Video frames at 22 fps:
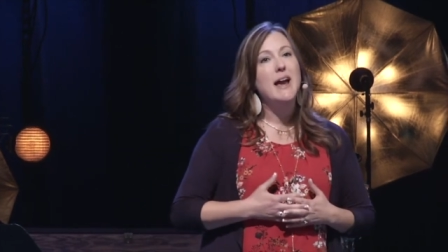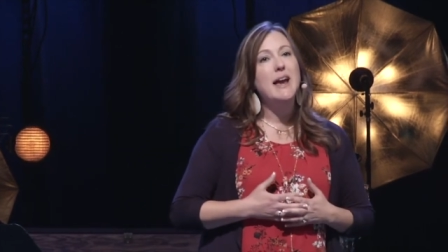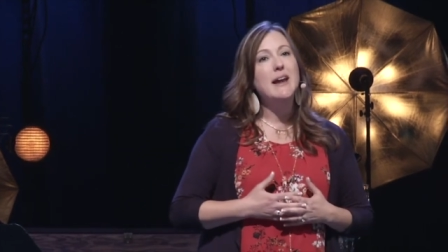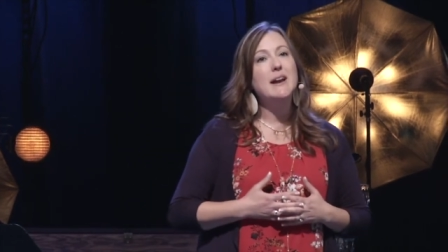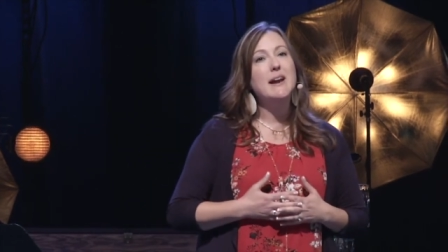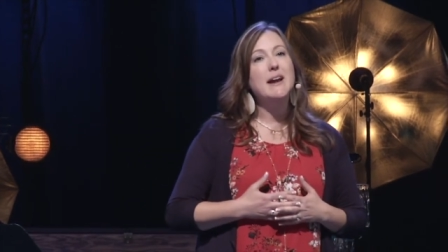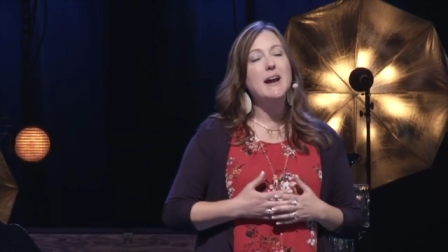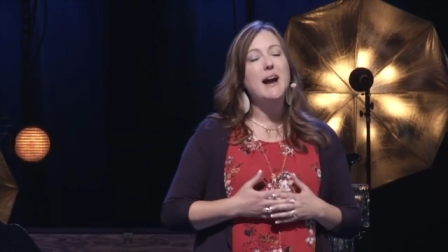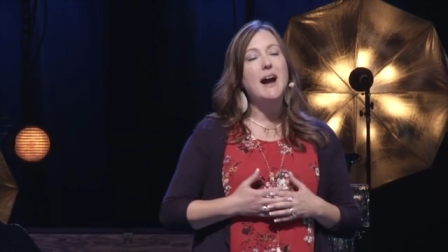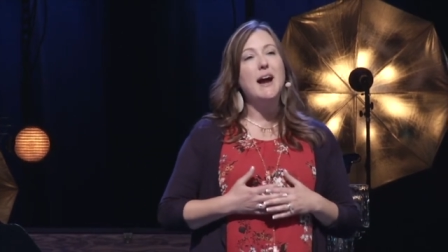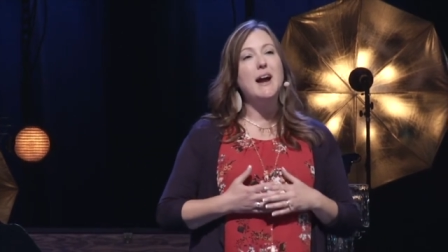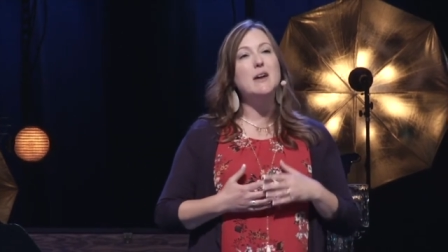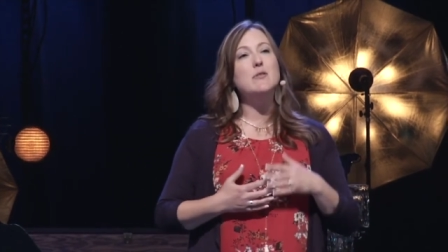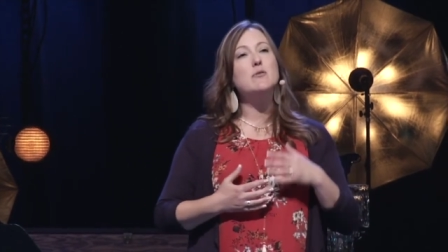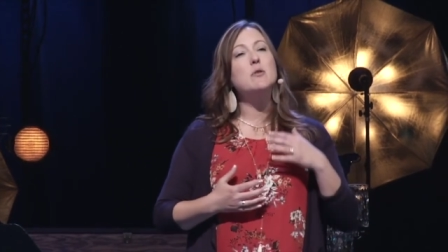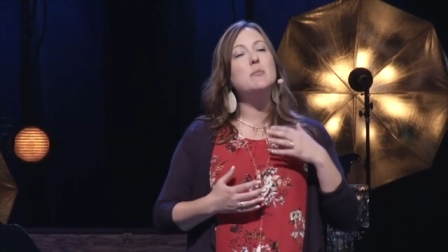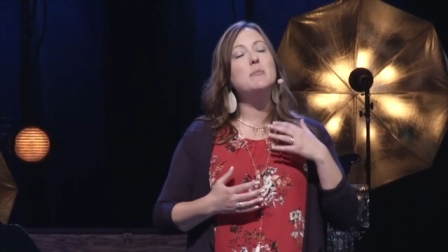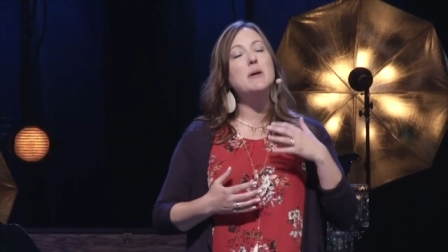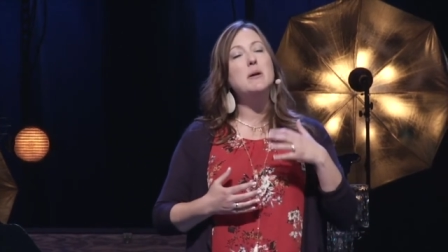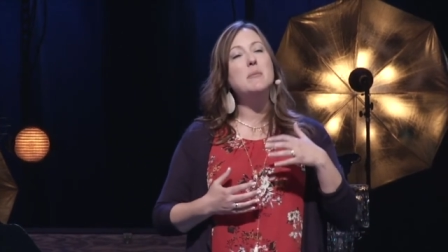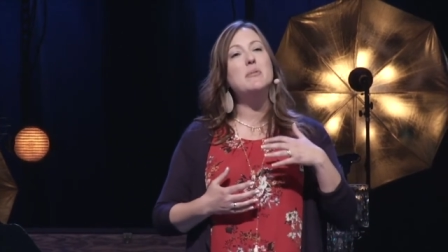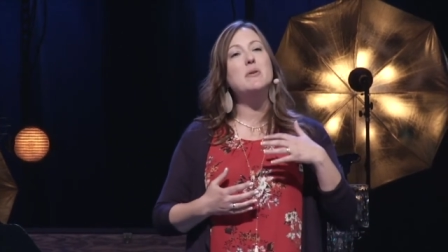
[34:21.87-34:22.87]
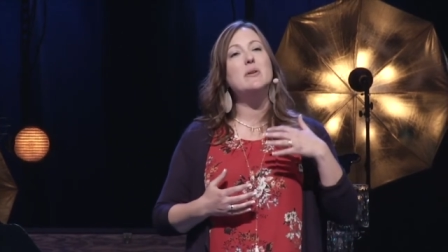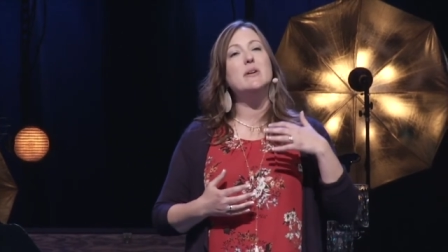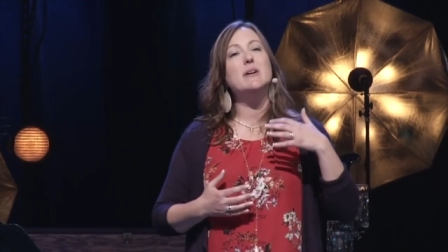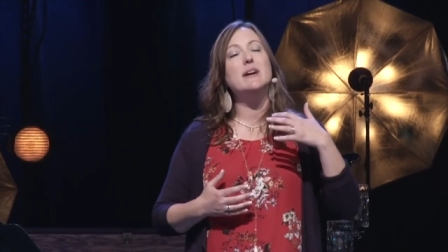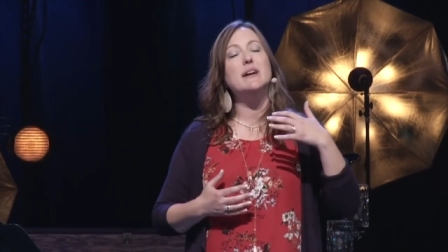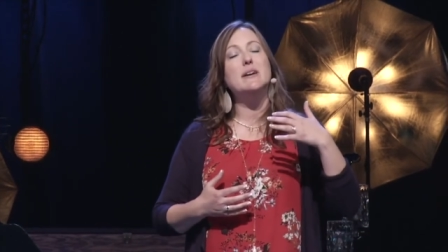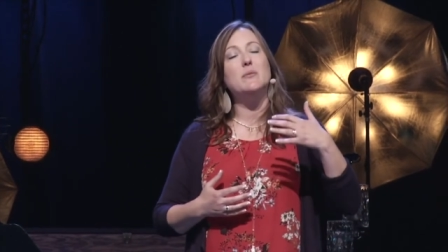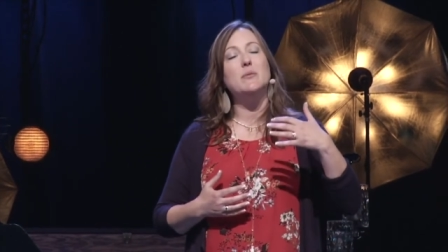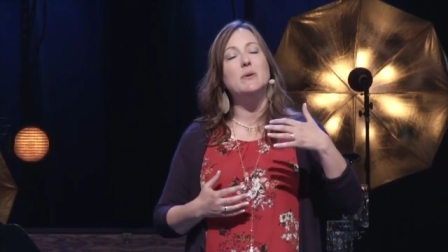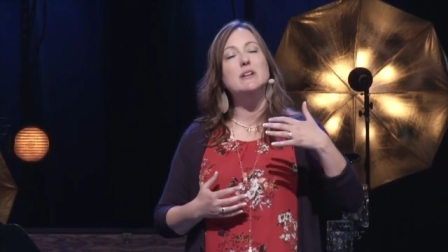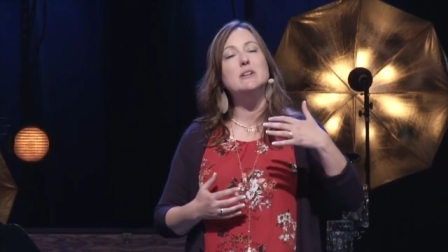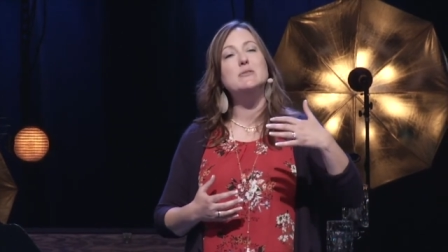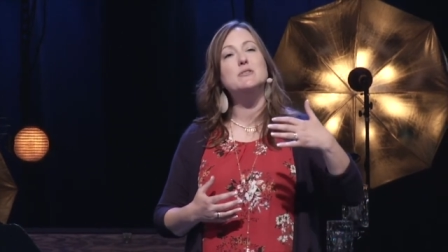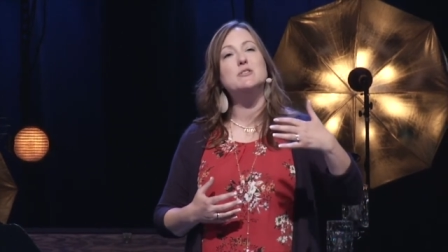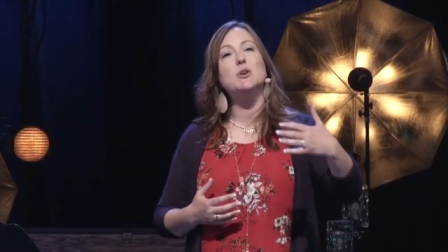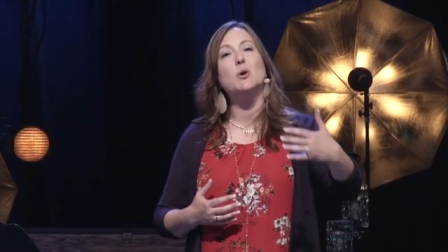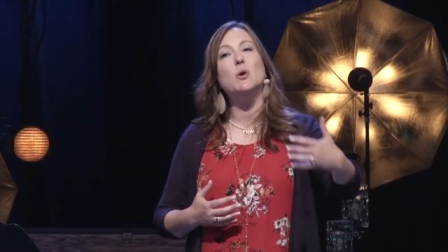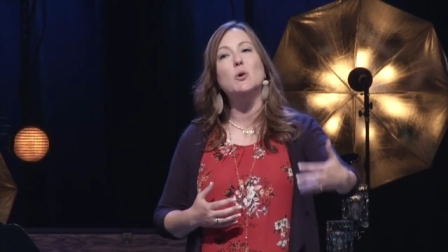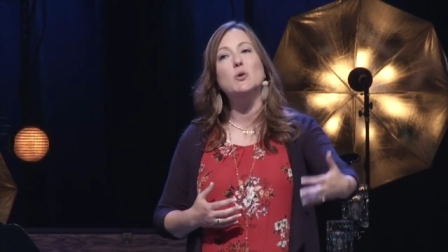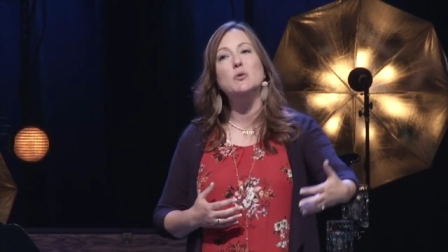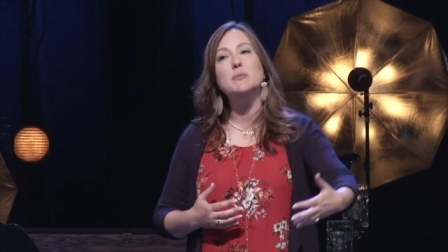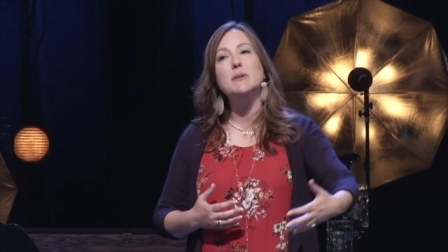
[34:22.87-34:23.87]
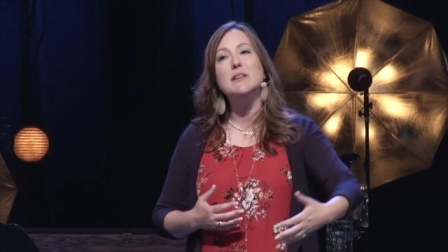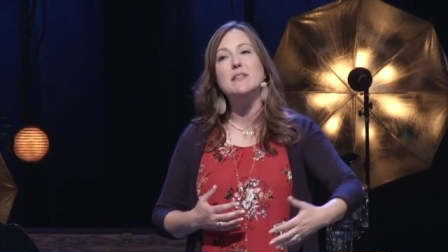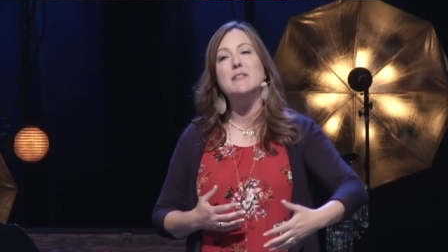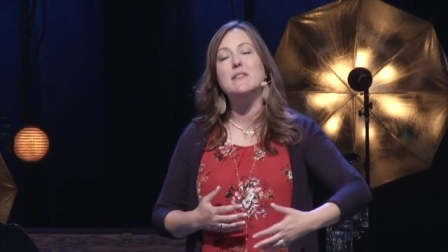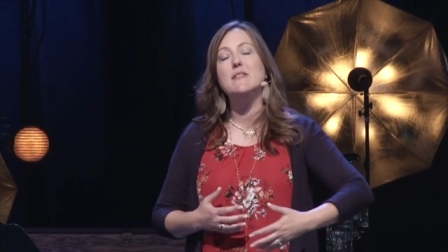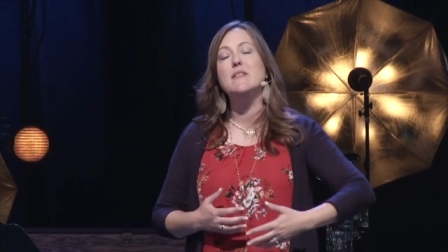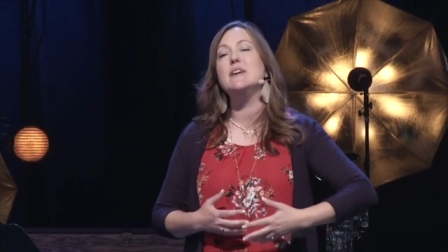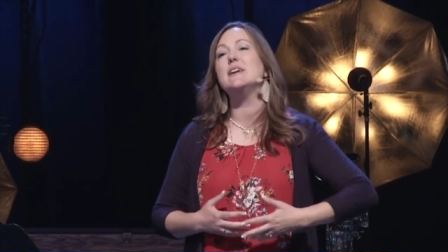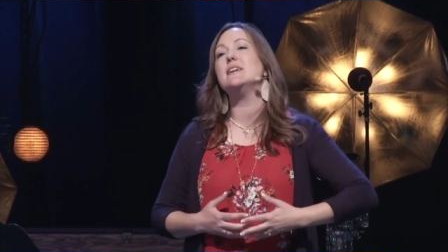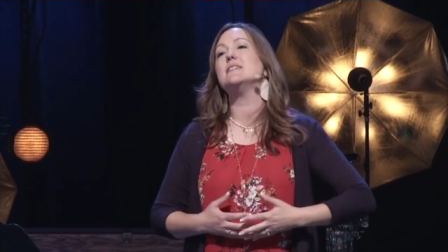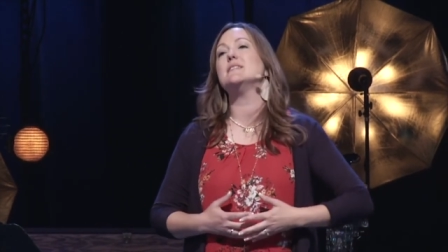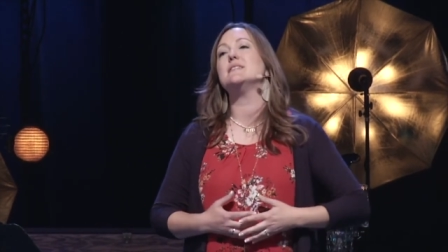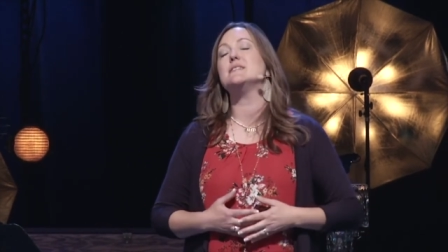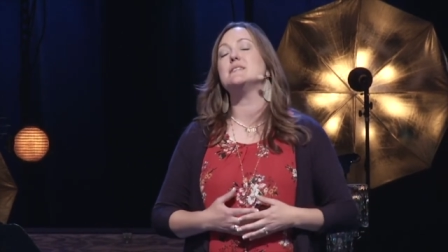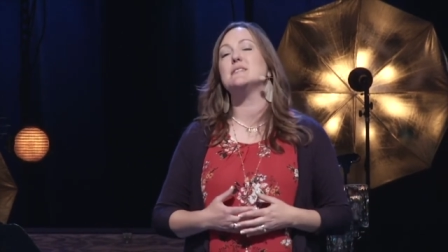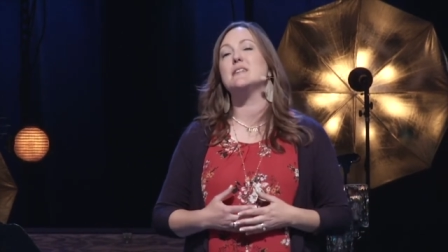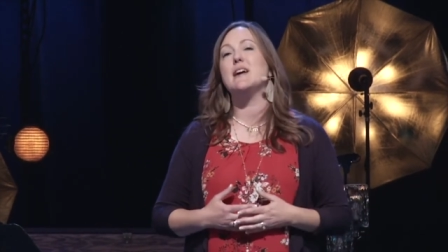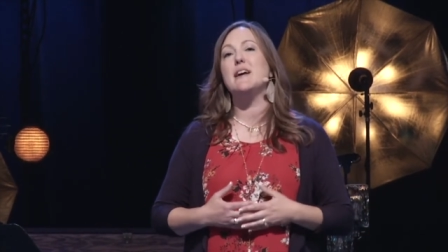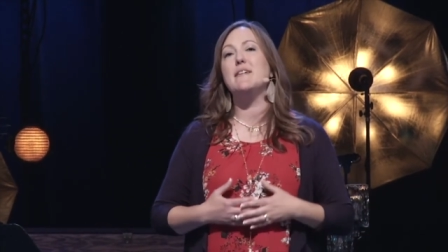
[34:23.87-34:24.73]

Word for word: And I, I, remember when you told me this,